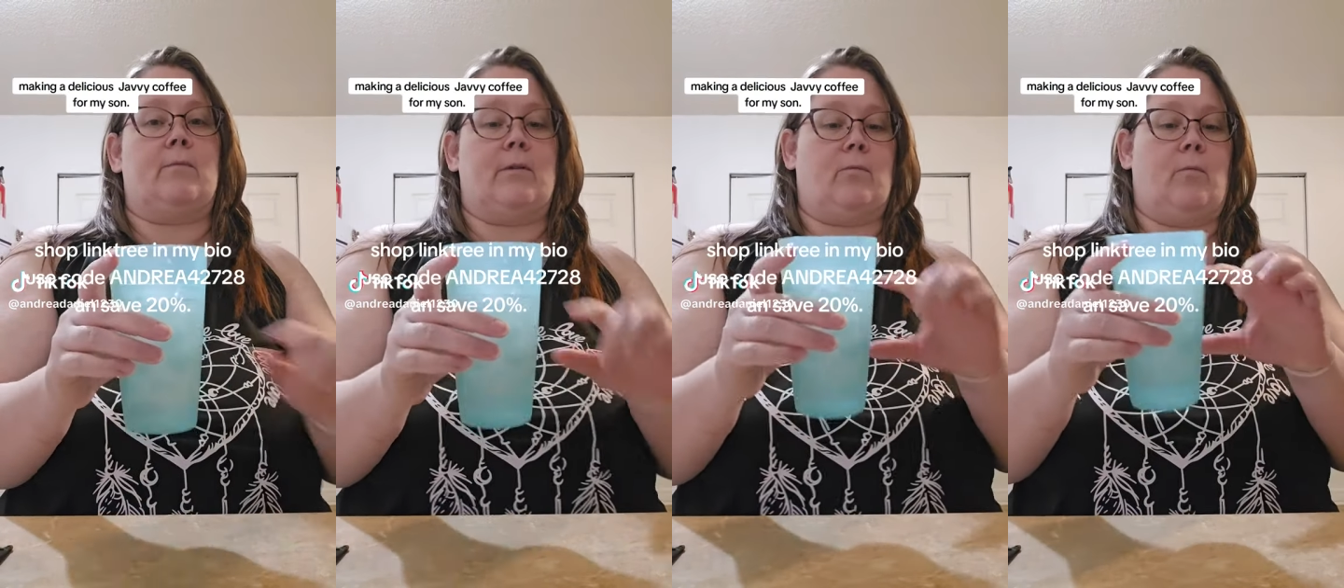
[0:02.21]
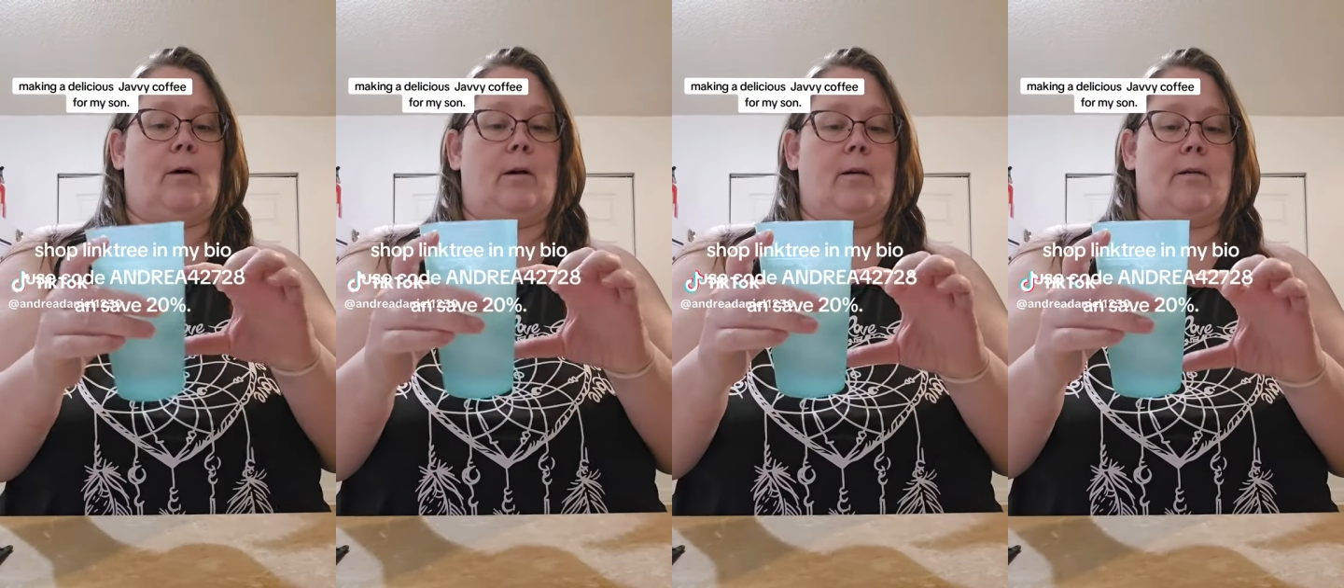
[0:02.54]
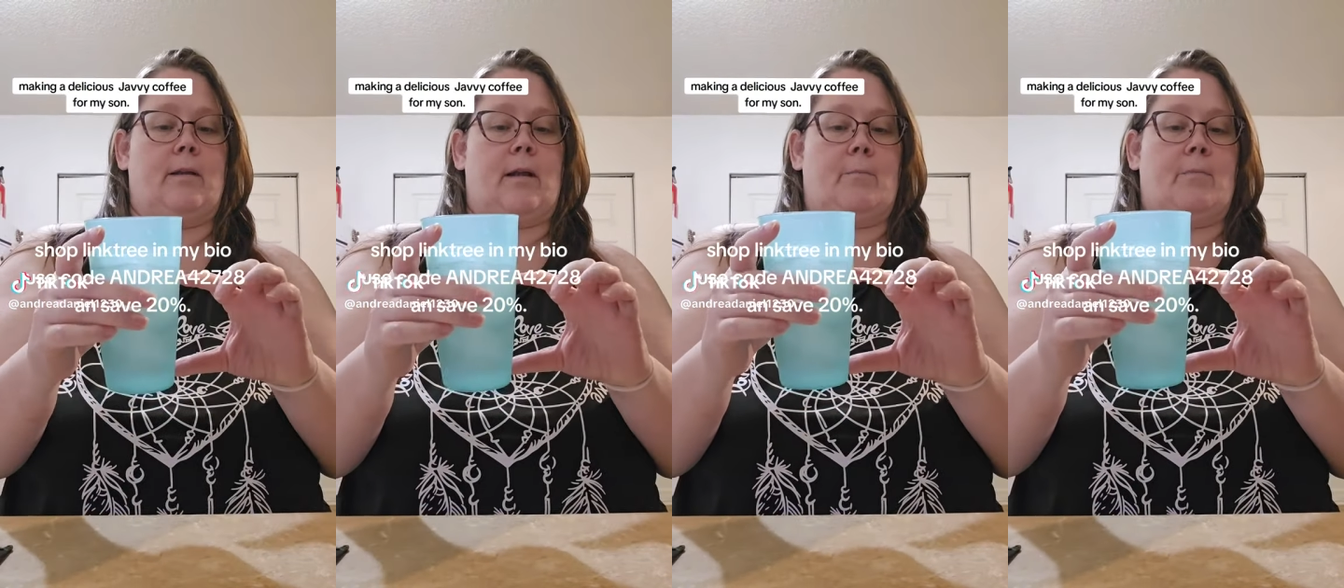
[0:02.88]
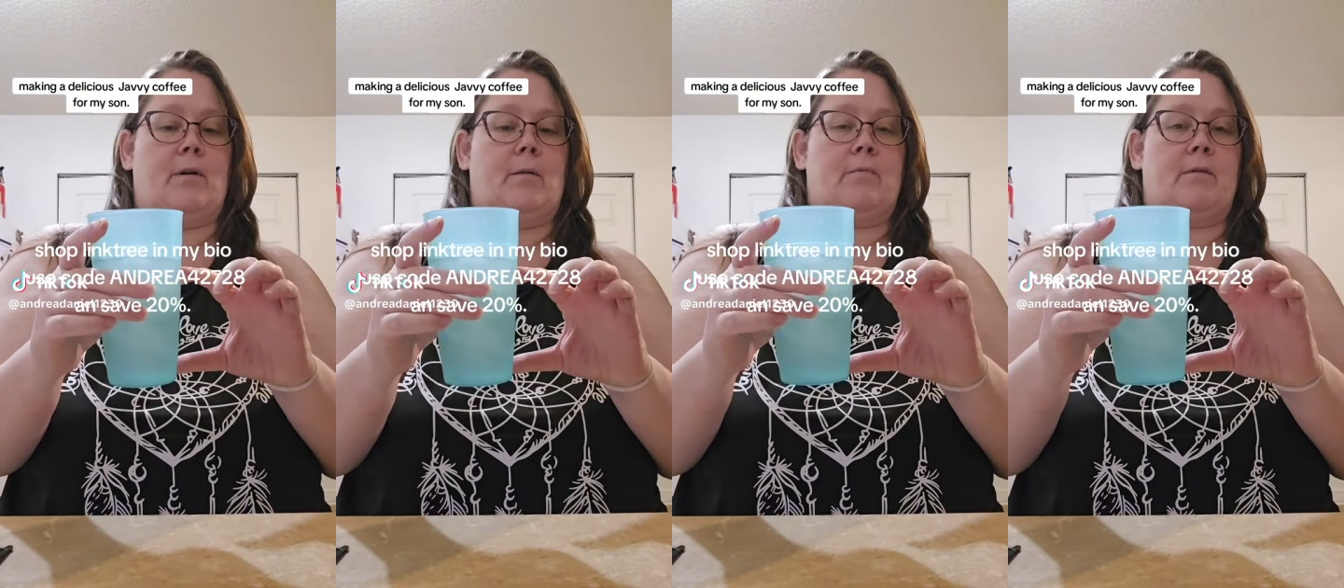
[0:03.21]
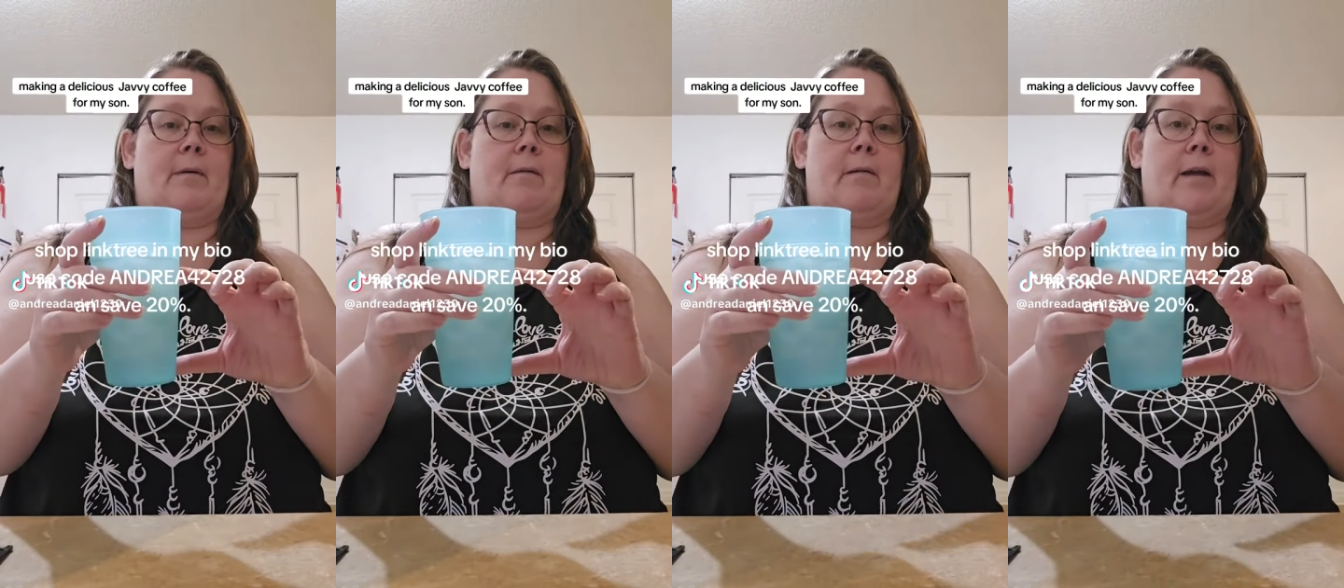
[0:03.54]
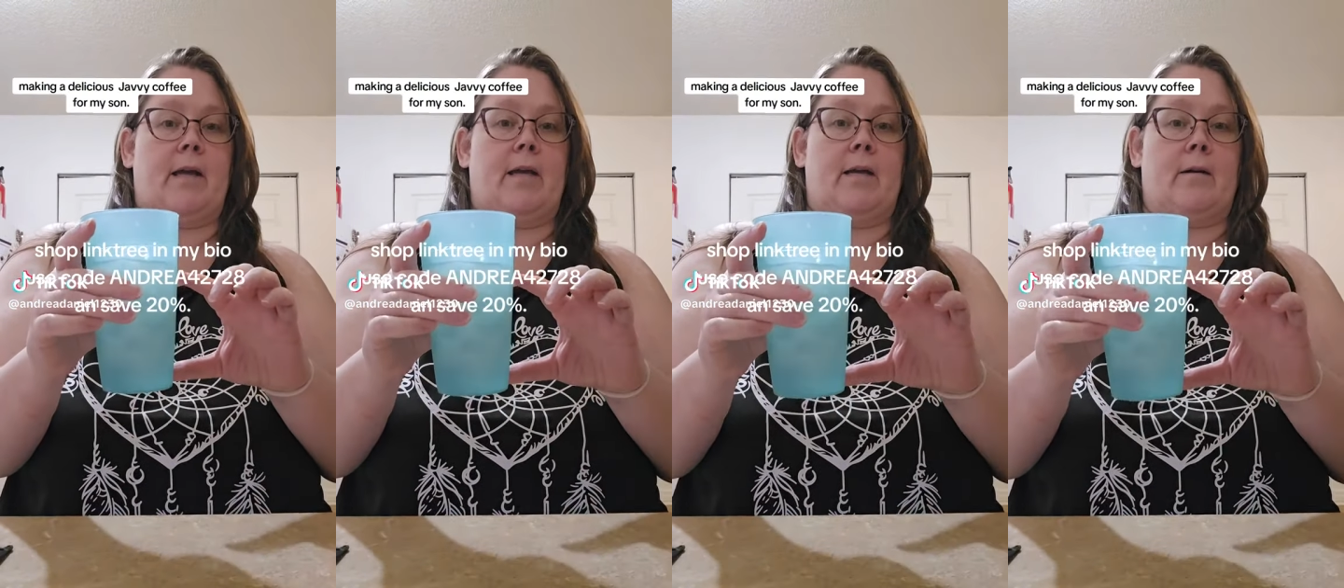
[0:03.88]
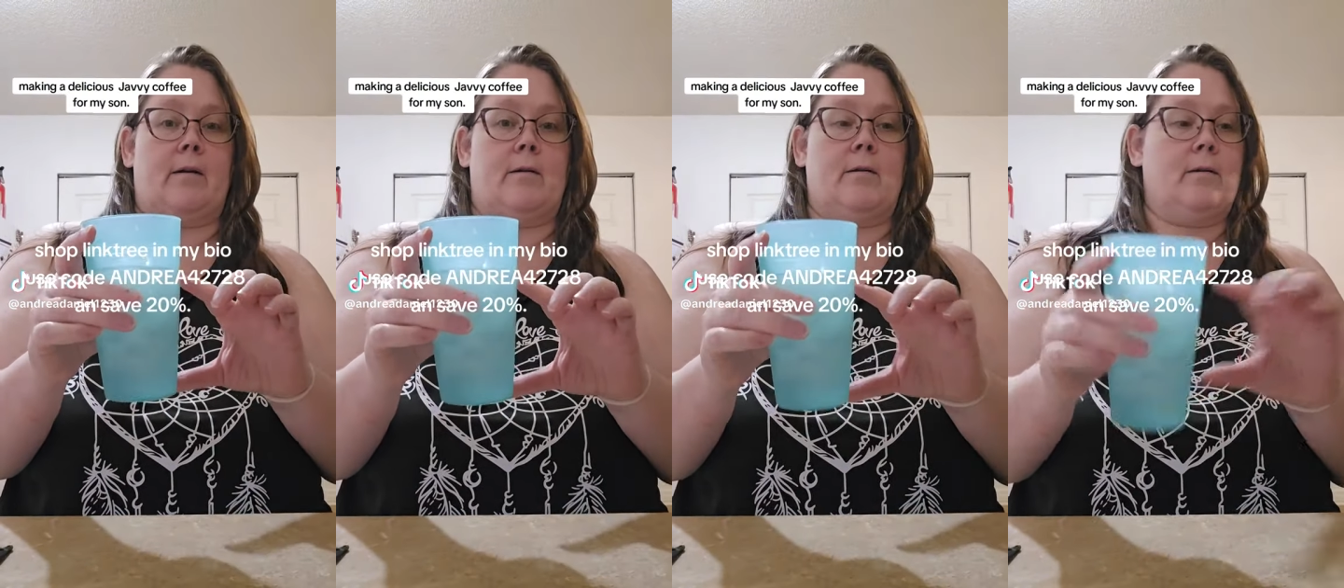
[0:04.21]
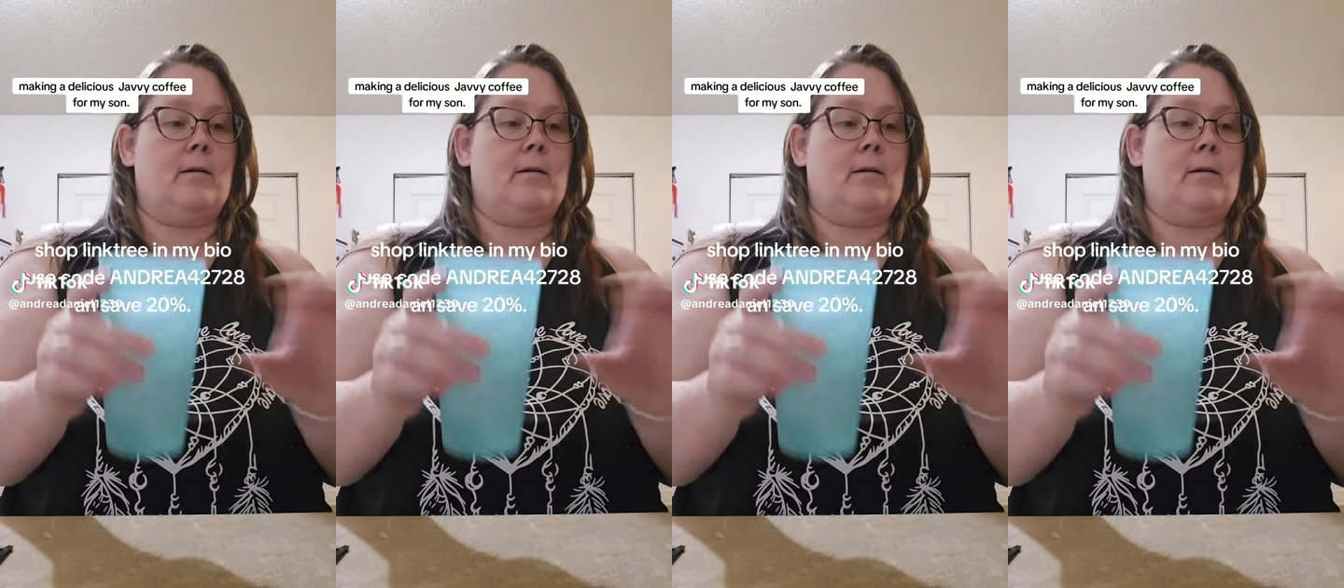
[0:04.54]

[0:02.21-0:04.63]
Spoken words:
with water that I put up to about right here.